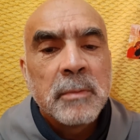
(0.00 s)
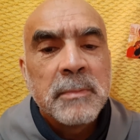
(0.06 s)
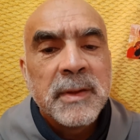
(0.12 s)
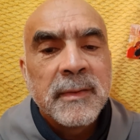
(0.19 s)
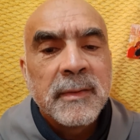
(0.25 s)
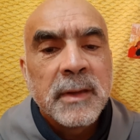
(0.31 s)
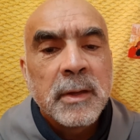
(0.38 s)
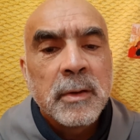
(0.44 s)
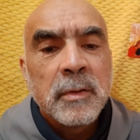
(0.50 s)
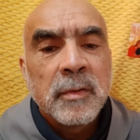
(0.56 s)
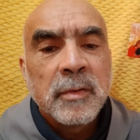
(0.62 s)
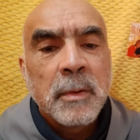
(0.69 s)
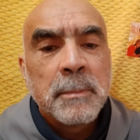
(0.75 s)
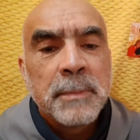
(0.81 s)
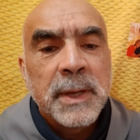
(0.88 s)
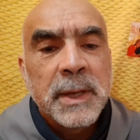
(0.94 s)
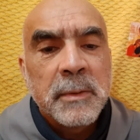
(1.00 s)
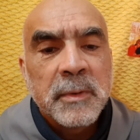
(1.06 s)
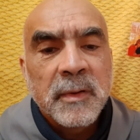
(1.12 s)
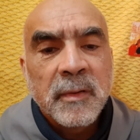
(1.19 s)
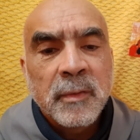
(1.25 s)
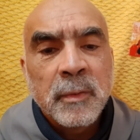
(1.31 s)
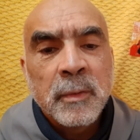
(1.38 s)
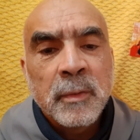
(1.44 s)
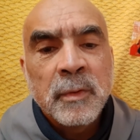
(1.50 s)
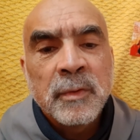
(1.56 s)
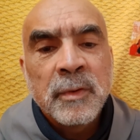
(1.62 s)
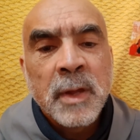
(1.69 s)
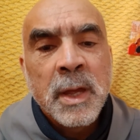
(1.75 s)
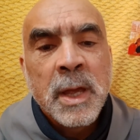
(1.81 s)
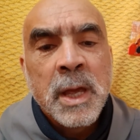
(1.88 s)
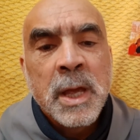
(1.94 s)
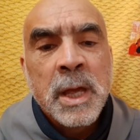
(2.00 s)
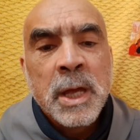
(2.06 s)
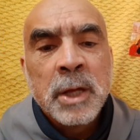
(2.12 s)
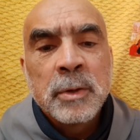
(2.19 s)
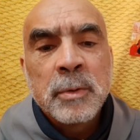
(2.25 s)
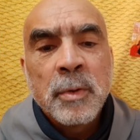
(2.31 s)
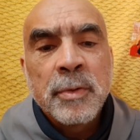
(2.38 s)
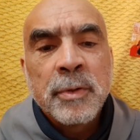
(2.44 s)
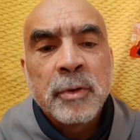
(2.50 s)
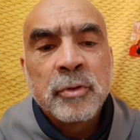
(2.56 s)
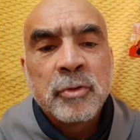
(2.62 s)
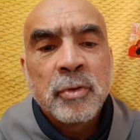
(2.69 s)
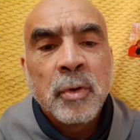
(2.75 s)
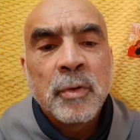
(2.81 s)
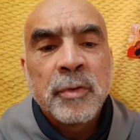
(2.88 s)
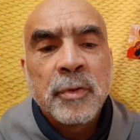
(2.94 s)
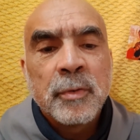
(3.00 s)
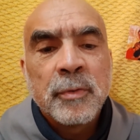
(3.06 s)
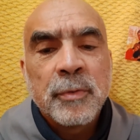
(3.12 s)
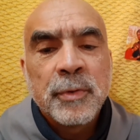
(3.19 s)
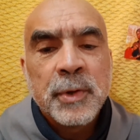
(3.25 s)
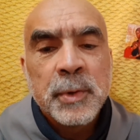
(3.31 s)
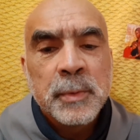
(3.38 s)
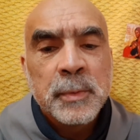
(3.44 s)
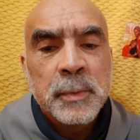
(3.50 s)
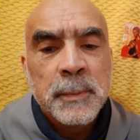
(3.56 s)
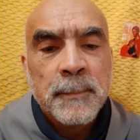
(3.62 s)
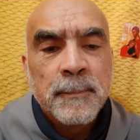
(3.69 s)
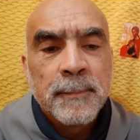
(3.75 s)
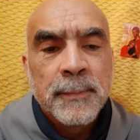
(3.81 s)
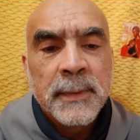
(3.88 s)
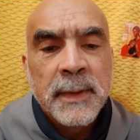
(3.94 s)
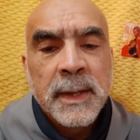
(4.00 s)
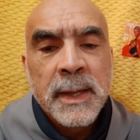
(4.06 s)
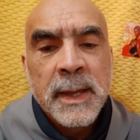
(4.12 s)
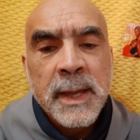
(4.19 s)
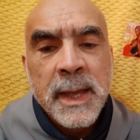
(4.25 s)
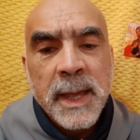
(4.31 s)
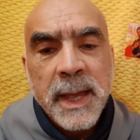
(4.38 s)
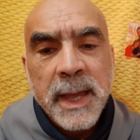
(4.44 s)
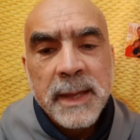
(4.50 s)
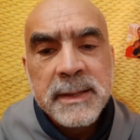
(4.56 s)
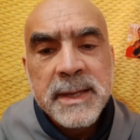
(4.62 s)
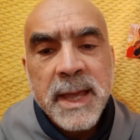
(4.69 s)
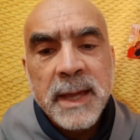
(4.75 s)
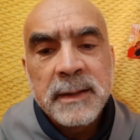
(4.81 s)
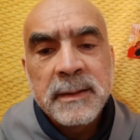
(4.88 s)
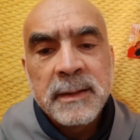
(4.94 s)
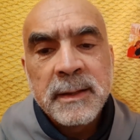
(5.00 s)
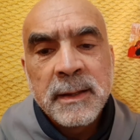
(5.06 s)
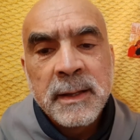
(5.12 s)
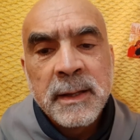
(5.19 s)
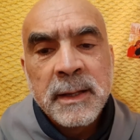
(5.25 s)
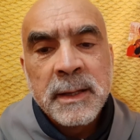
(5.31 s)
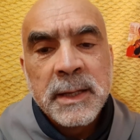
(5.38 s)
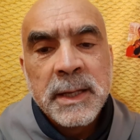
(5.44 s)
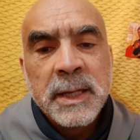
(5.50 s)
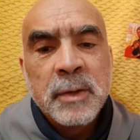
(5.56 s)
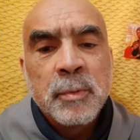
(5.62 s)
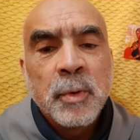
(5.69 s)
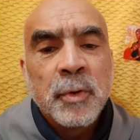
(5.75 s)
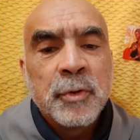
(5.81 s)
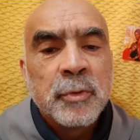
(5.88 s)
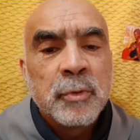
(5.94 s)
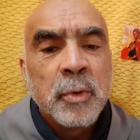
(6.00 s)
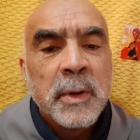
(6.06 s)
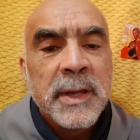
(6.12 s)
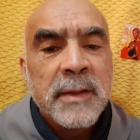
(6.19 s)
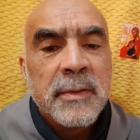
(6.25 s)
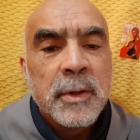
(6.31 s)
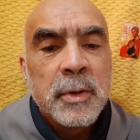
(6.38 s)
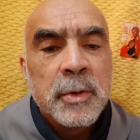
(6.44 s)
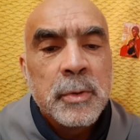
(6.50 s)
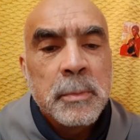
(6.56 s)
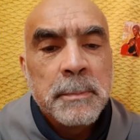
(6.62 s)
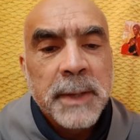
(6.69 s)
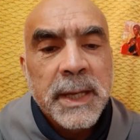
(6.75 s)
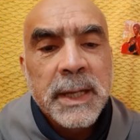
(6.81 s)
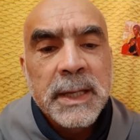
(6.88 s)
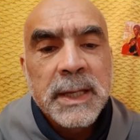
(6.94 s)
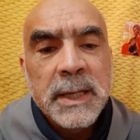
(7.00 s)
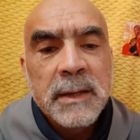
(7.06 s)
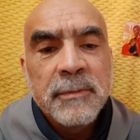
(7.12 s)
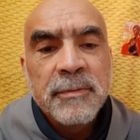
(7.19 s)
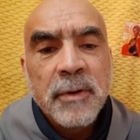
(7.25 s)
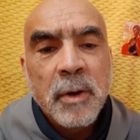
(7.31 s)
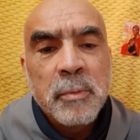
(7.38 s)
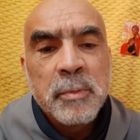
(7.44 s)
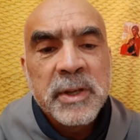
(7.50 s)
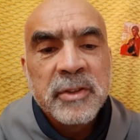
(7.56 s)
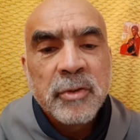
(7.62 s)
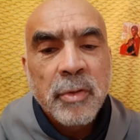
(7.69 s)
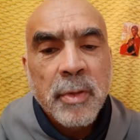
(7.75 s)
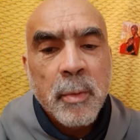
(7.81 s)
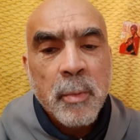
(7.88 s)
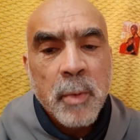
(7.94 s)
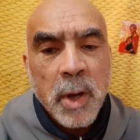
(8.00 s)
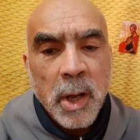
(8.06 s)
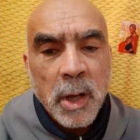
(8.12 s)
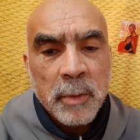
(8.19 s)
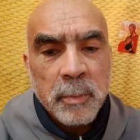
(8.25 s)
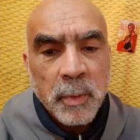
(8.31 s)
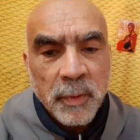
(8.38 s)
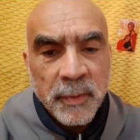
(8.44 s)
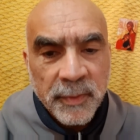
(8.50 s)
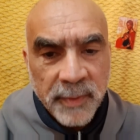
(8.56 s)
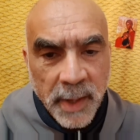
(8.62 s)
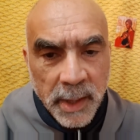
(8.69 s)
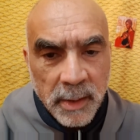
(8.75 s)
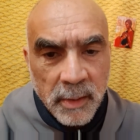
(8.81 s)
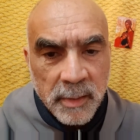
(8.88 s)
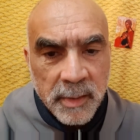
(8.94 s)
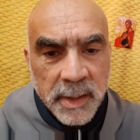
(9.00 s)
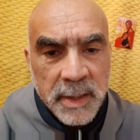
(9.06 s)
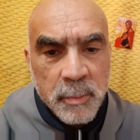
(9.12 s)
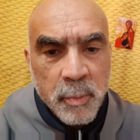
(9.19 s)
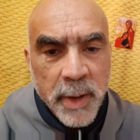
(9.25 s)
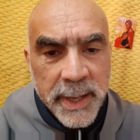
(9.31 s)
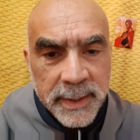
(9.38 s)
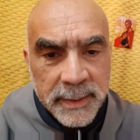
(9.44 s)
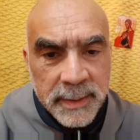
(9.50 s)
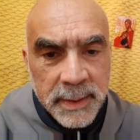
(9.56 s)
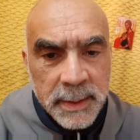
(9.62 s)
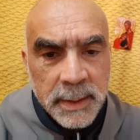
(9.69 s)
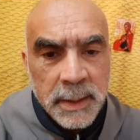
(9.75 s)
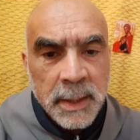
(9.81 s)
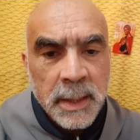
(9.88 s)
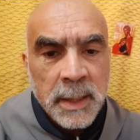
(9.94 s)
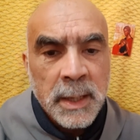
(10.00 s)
mysterious appearances to the chosen few. And yet, it was truly the new beginning for which the world was silently waiting,